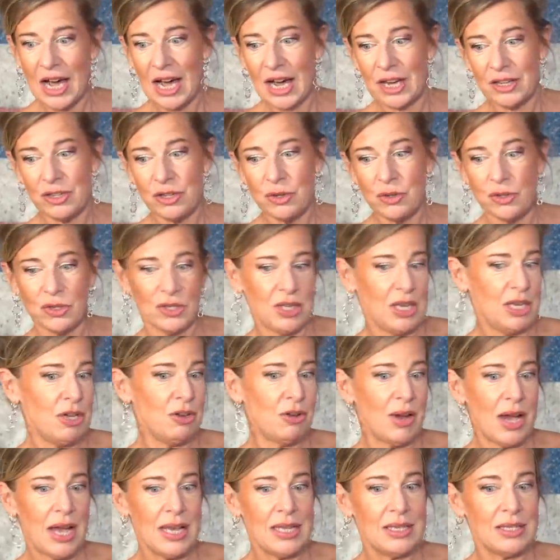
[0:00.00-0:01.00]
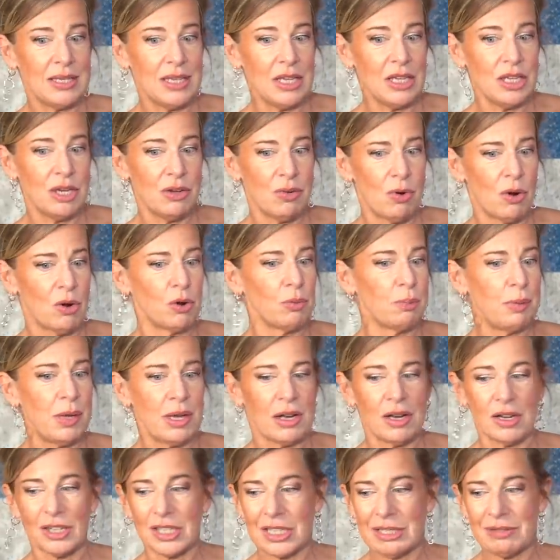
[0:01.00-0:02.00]
and you see your 18 year old
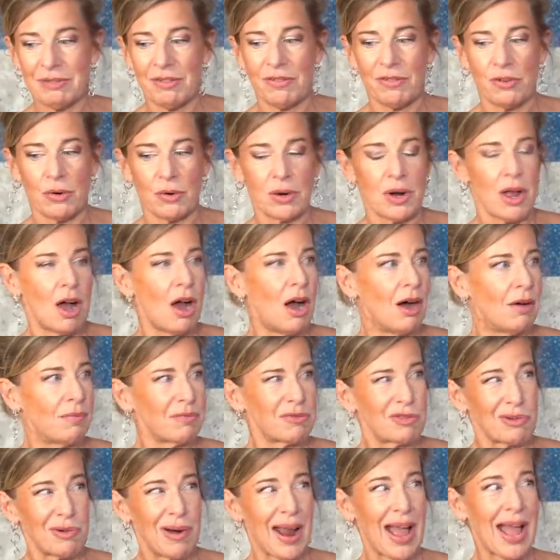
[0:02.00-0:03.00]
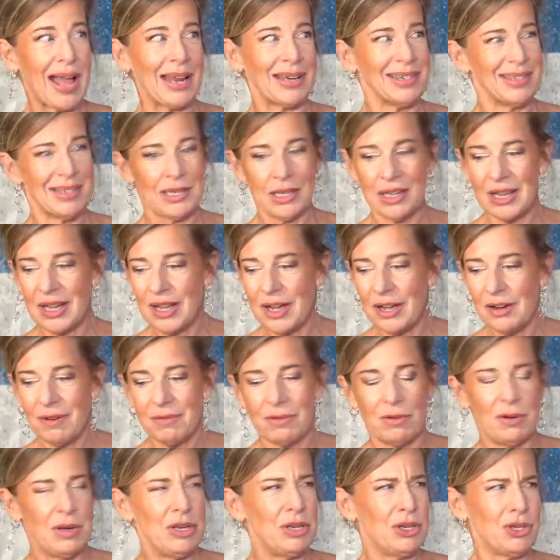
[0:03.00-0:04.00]
being asked for four and a half grand
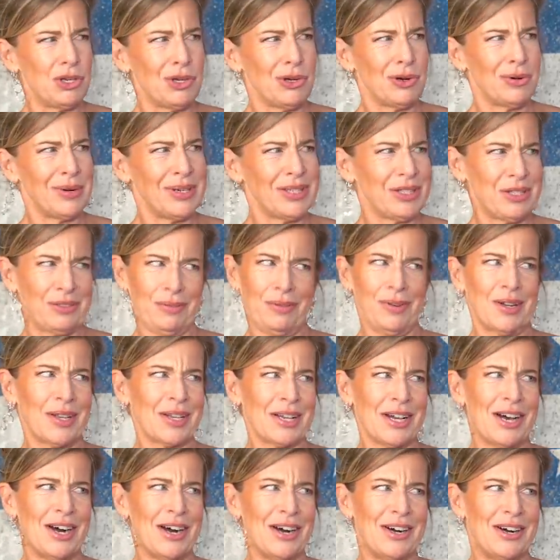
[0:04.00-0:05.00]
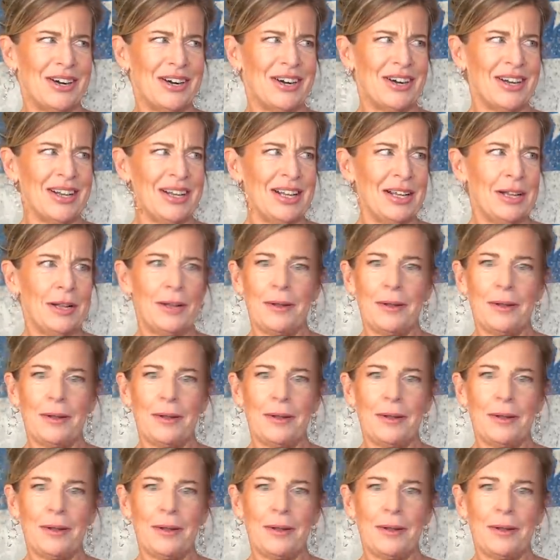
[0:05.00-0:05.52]
for insurance for a car,